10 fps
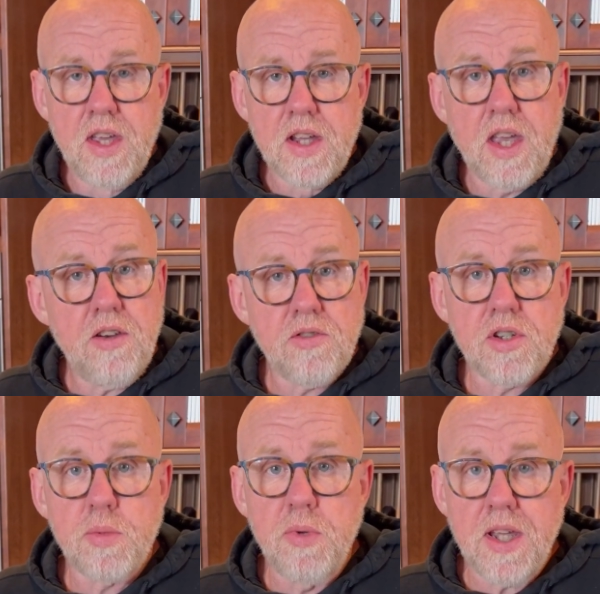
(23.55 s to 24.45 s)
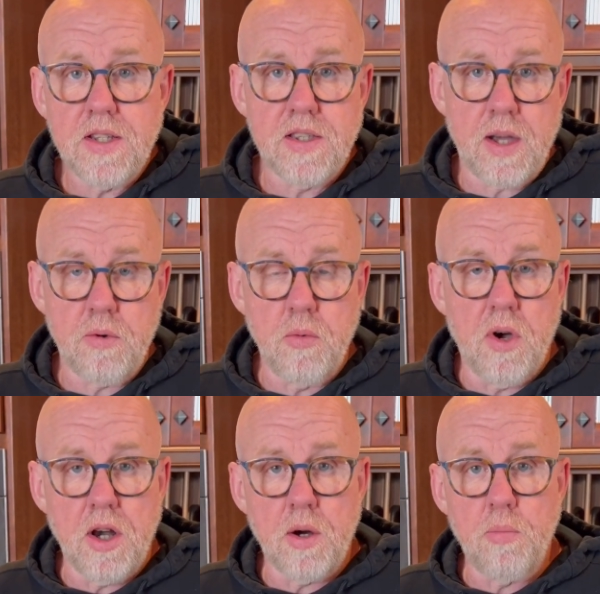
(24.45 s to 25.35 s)
Keto just means that we
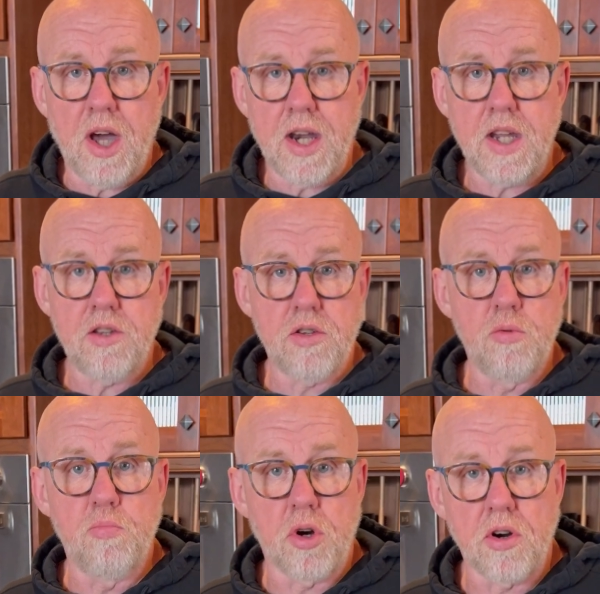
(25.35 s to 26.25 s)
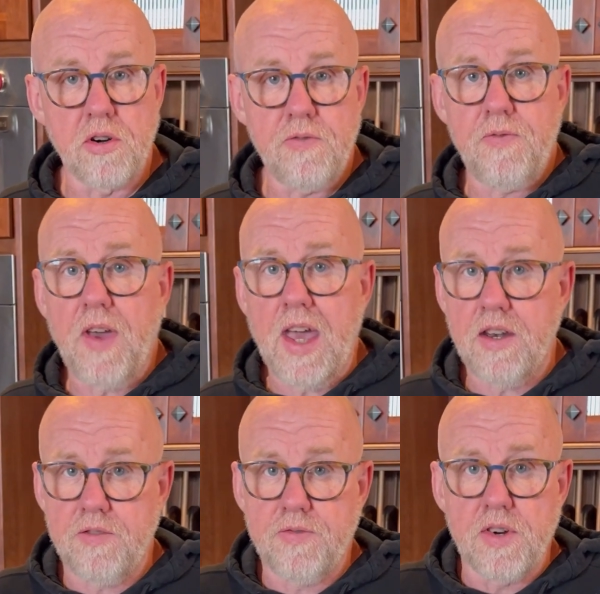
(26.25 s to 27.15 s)
want our body to burn
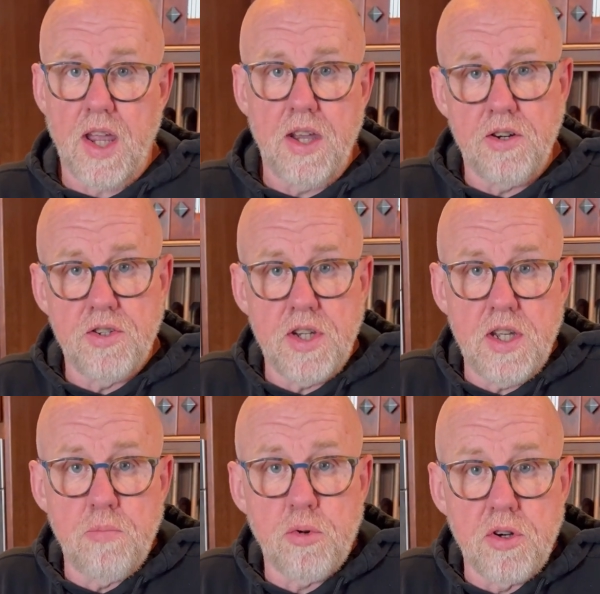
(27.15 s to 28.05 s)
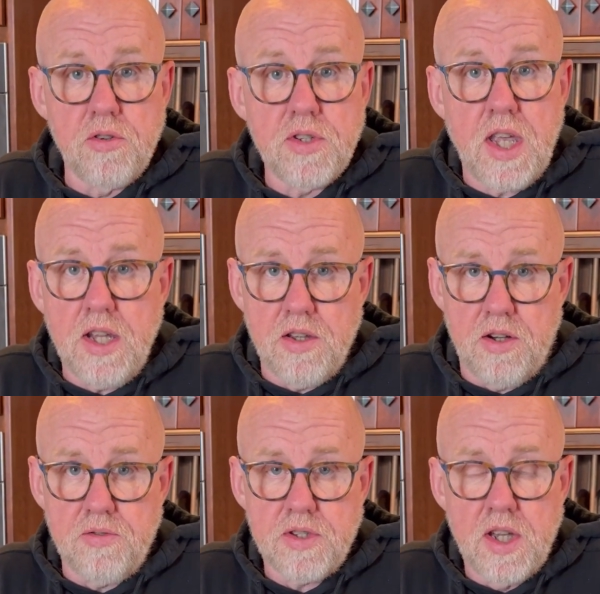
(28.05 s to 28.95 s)
fat for energy and produce
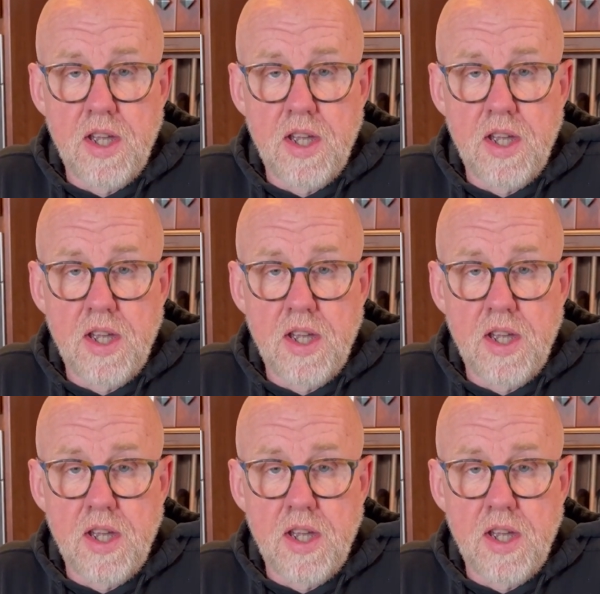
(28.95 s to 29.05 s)
ketones.